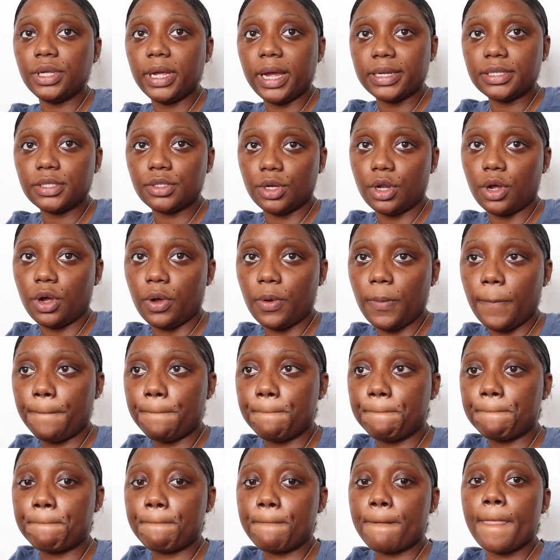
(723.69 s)
you guys know,
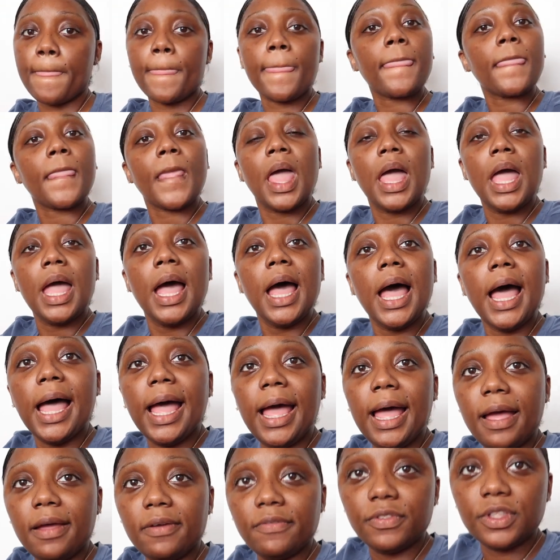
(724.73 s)
I
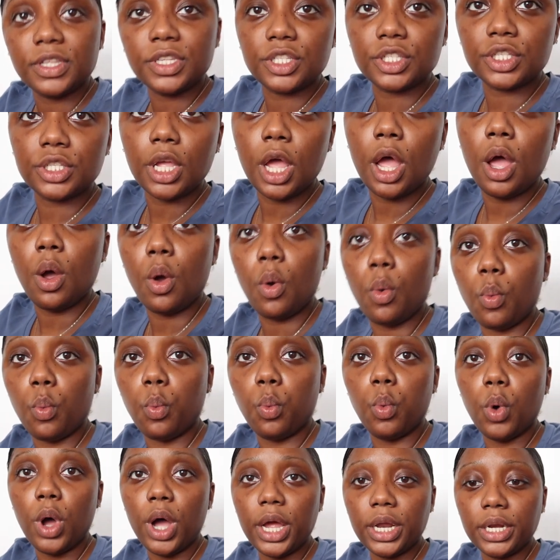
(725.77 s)
have this
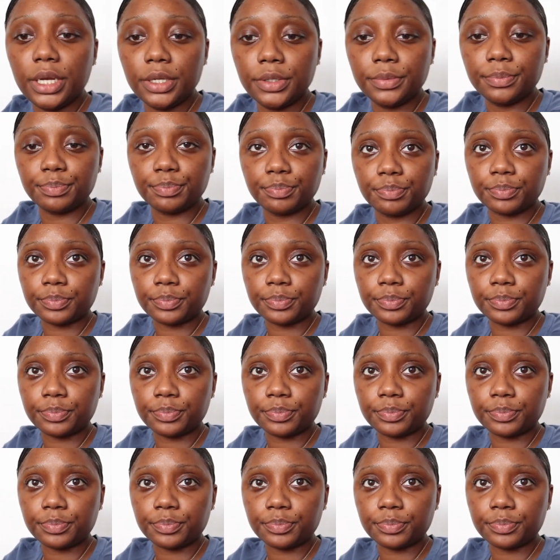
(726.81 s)
one